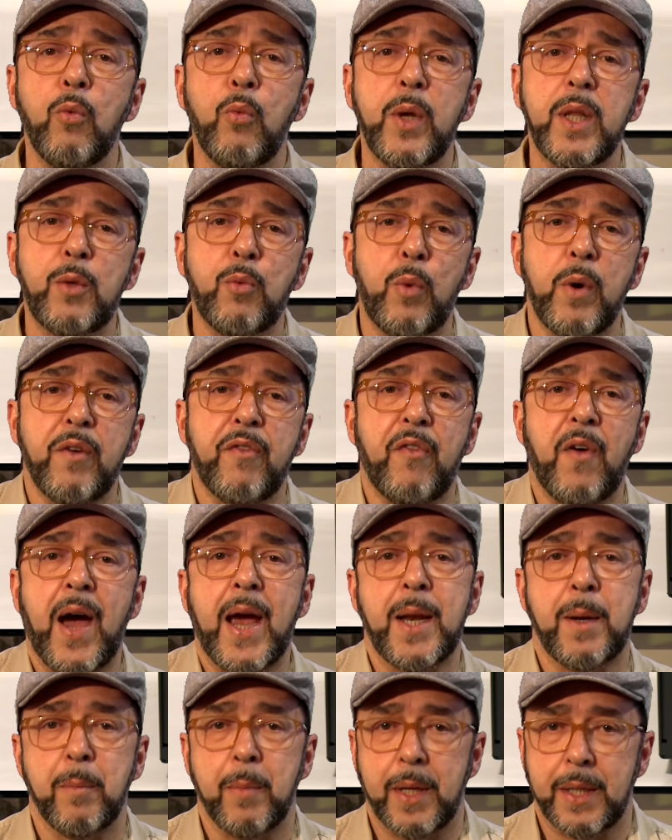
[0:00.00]
with
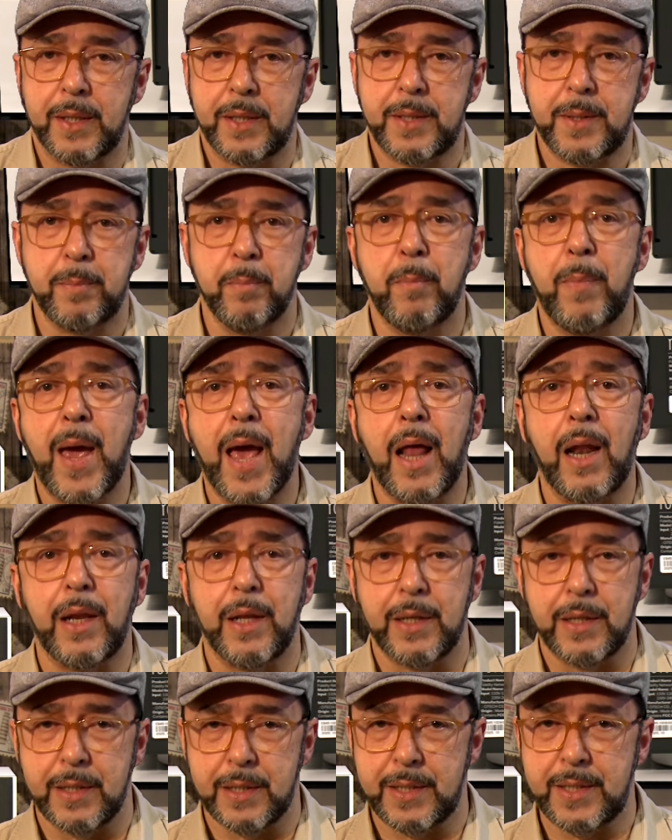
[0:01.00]
refinement,
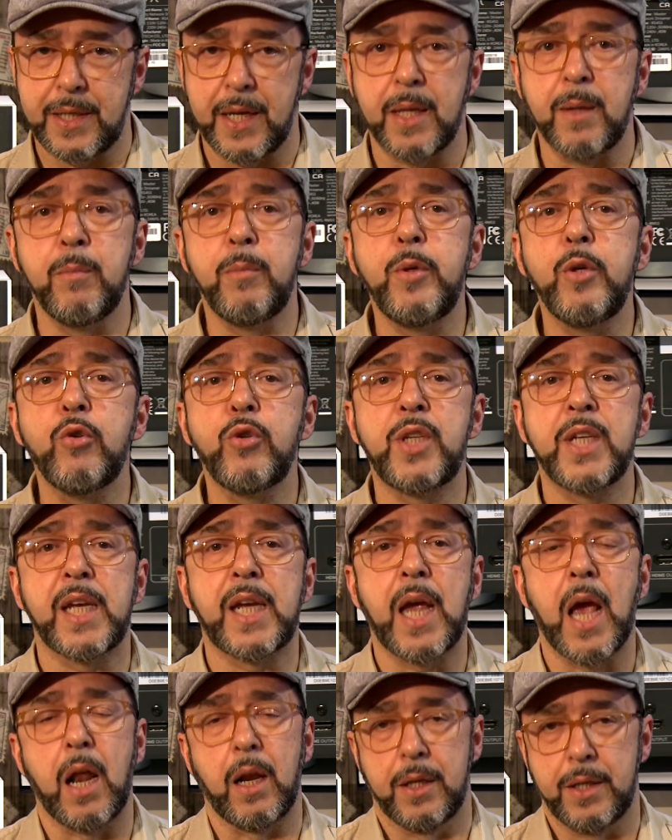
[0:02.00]
balance, and
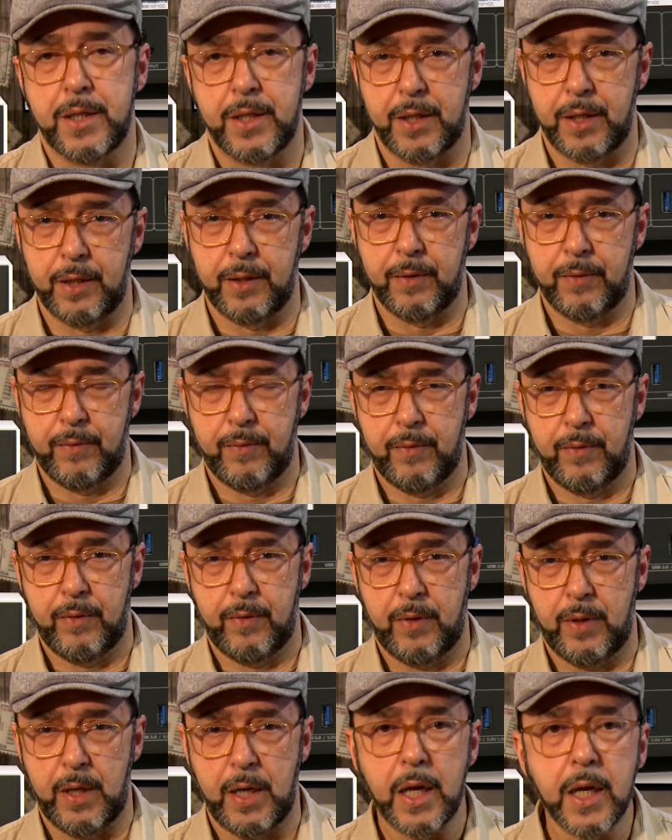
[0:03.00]
musicality.
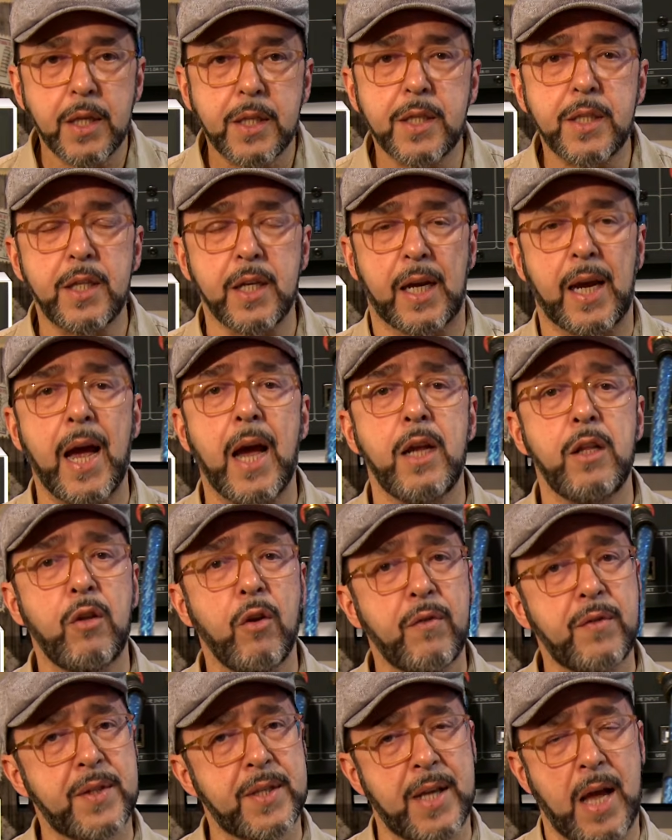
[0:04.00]
It's the kind
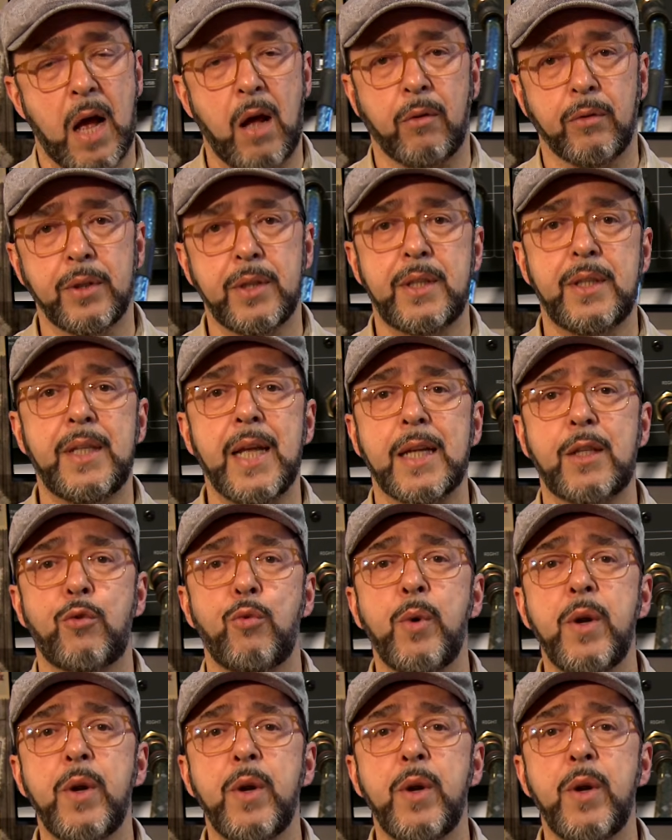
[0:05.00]
of sound that